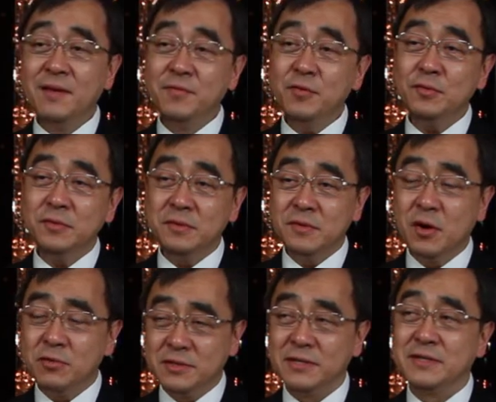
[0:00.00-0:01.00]
If you
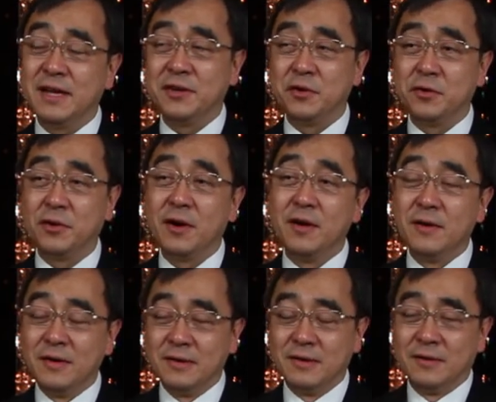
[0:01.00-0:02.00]
notice that your
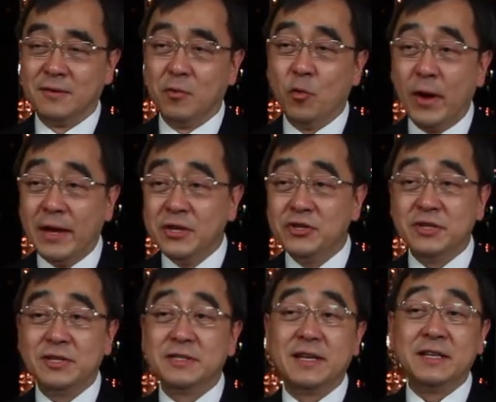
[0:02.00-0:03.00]

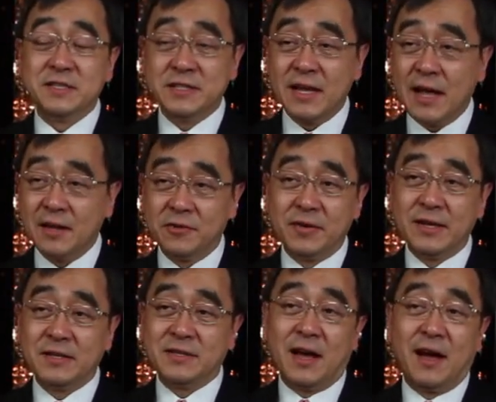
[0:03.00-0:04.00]
wages and
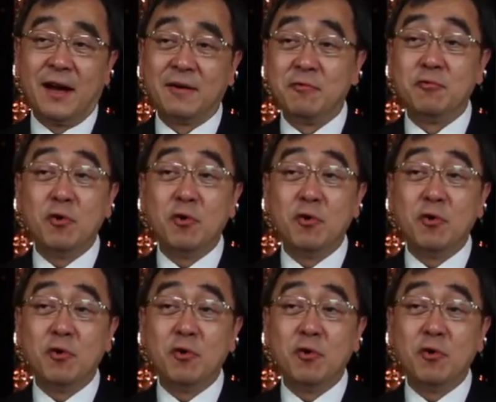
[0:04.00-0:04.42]
salaries are